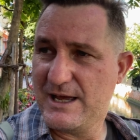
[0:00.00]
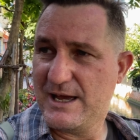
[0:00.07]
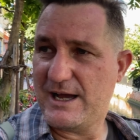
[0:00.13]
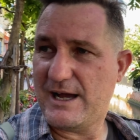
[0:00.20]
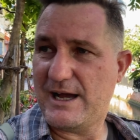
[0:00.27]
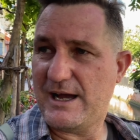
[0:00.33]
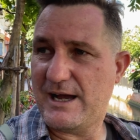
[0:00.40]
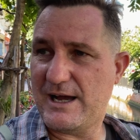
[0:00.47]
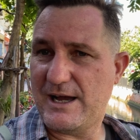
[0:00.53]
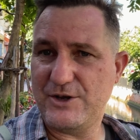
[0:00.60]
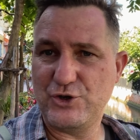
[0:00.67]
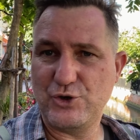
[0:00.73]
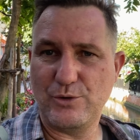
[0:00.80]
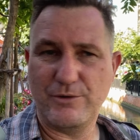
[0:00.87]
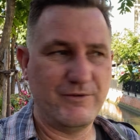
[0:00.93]

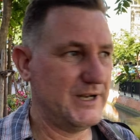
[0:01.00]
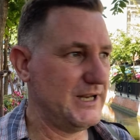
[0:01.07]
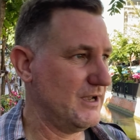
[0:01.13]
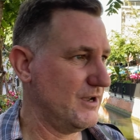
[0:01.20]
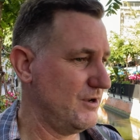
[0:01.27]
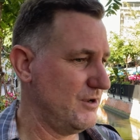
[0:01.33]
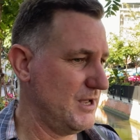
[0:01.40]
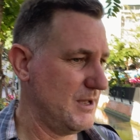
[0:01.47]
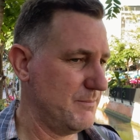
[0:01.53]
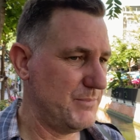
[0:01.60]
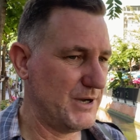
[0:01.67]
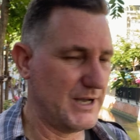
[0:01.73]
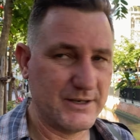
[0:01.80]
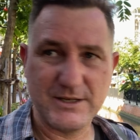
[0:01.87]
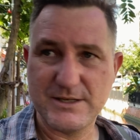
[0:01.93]
and do a video,
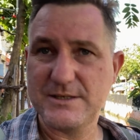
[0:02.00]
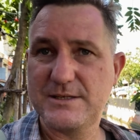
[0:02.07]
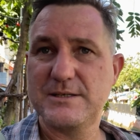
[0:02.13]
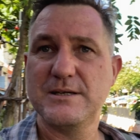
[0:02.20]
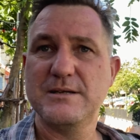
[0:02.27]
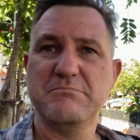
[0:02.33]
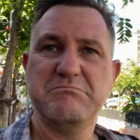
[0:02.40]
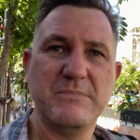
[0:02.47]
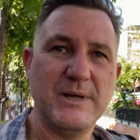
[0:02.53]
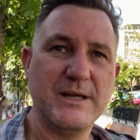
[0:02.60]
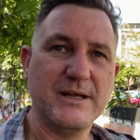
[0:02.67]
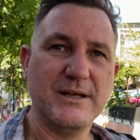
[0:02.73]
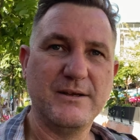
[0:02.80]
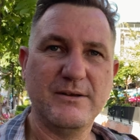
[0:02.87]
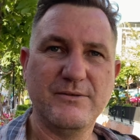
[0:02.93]
but
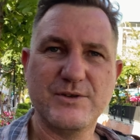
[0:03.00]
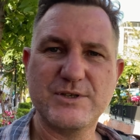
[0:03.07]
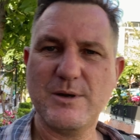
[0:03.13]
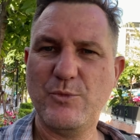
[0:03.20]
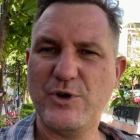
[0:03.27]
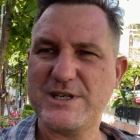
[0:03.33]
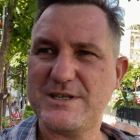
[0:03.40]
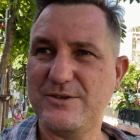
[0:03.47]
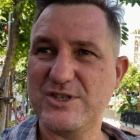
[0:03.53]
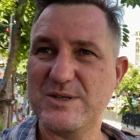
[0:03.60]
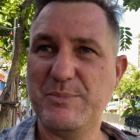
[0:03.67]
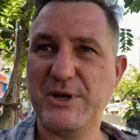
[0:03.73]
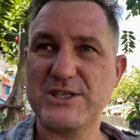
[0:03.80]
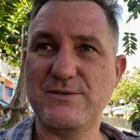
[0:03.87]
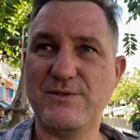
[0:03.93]
for some reason there's a
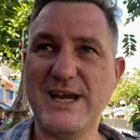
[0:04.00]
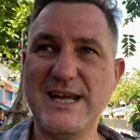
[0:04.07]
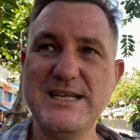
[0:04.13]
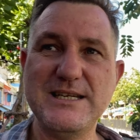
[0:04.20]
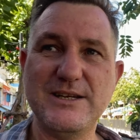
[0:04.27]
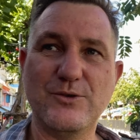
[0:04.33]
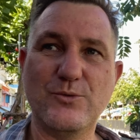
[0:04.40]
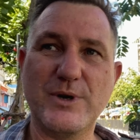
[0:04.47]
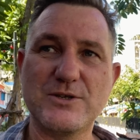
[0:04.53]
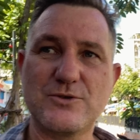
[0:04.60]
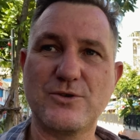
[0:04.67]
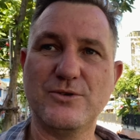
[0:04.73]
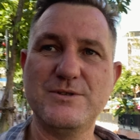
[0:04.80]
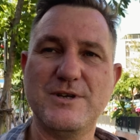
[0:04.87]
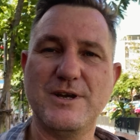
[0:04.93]
bunch of Indian
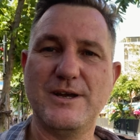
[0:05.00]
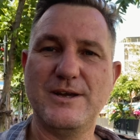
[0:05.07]
restaurants.